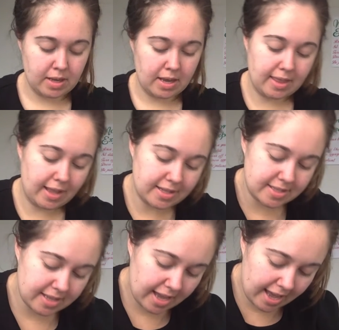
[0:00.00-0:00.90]
And that's
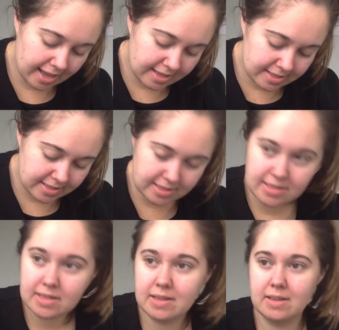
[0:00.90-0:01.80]
S.
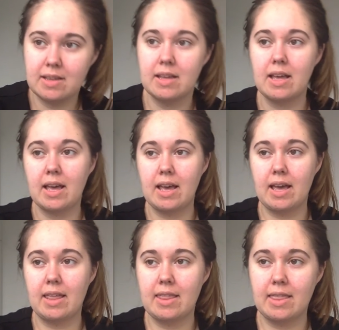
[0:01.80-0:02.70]

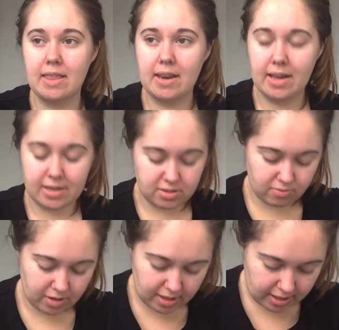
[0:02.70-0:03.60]
And then the next
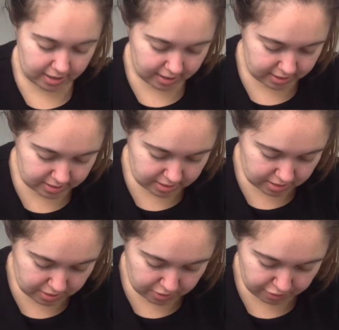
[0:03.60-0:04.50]
one is
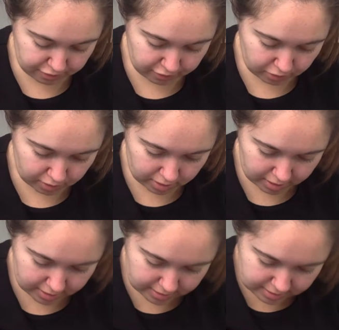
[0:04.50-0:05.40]
4
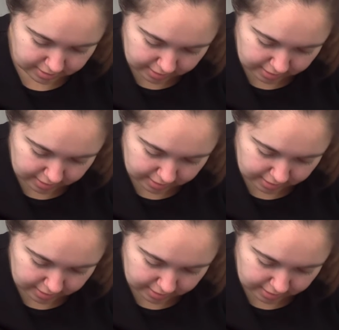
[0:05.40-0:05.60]
to